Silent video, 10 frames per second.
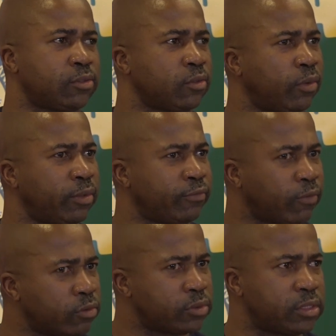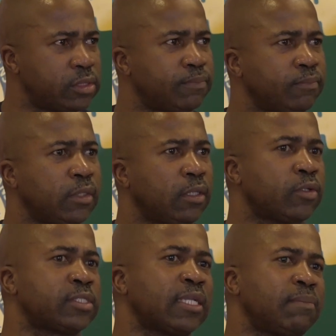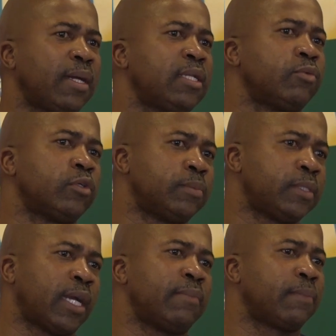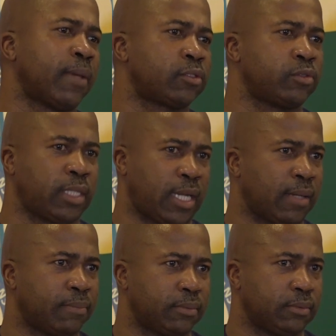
to go and vote, because that money will be coming back to the club.